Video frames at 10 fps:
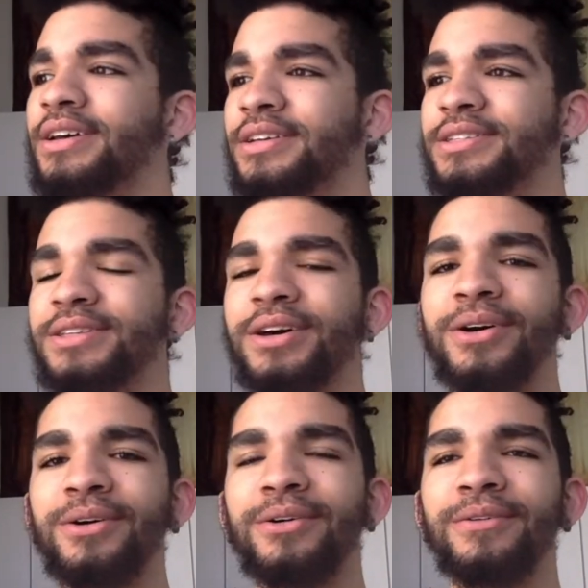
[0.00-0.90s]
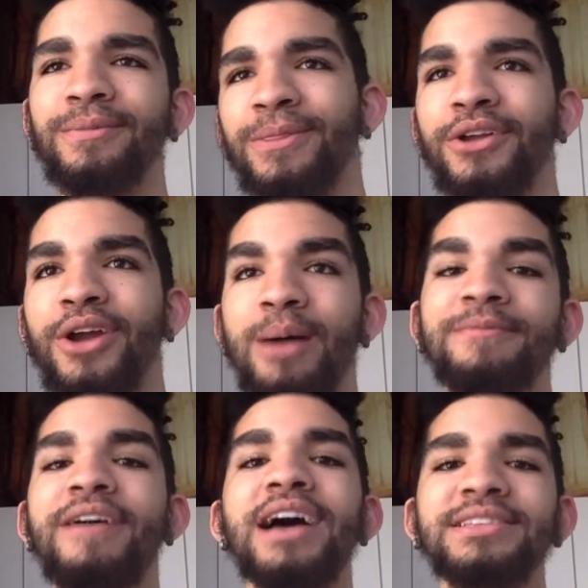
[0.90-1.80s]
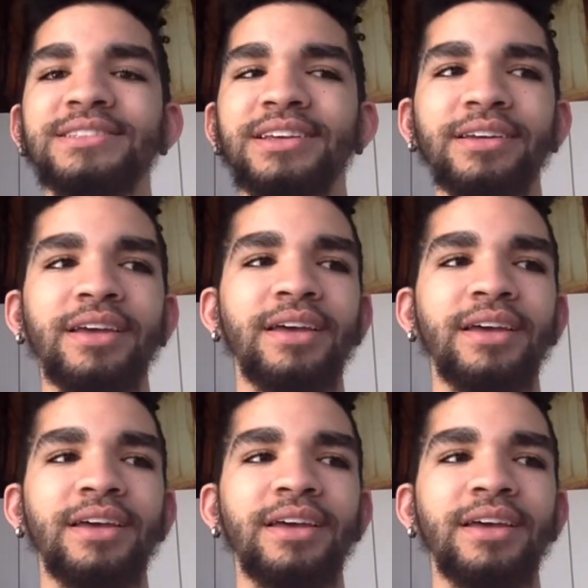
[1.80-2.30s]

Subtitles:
So, you know, I'm fasting.